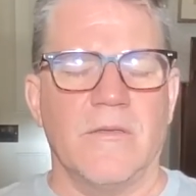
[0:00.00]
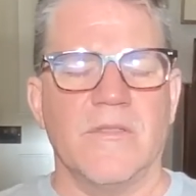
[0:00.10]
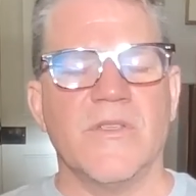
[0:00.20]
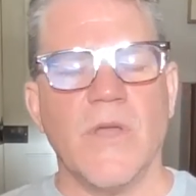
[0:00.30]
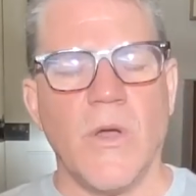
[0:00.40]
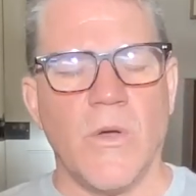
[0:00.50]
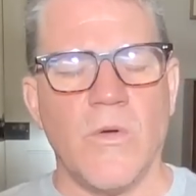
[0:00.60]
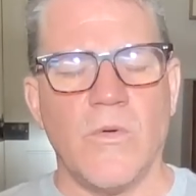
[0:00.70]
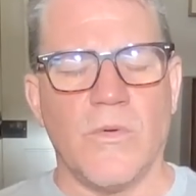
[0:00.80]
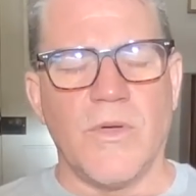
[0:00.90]

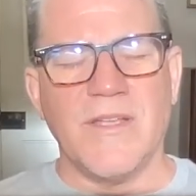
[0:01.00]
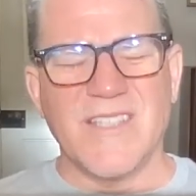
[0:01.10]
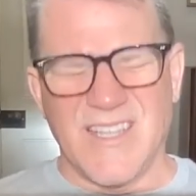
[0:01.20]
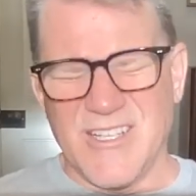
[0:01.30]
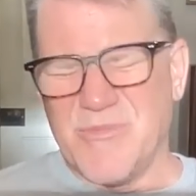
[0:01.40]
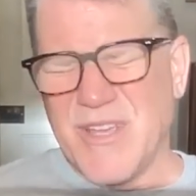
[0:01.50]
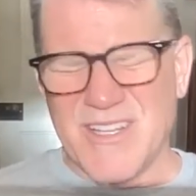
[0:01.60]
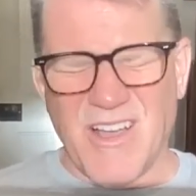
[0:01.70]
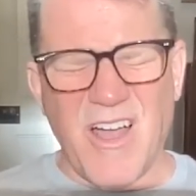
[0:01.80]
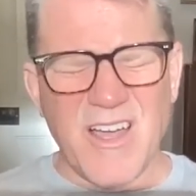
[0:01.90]
So it's a little
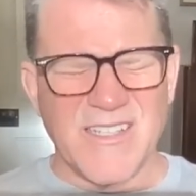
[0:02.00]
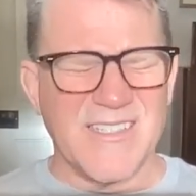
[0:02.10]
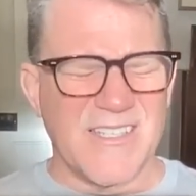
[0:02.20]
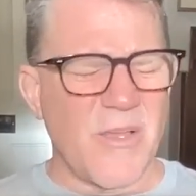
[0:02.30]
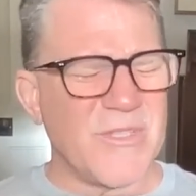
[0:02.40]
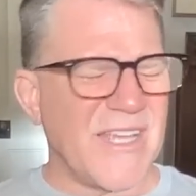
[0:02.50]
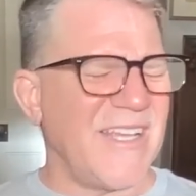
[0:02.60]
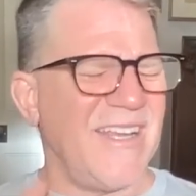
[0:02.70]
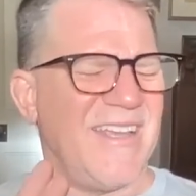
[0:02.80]
bit odd because it's almost like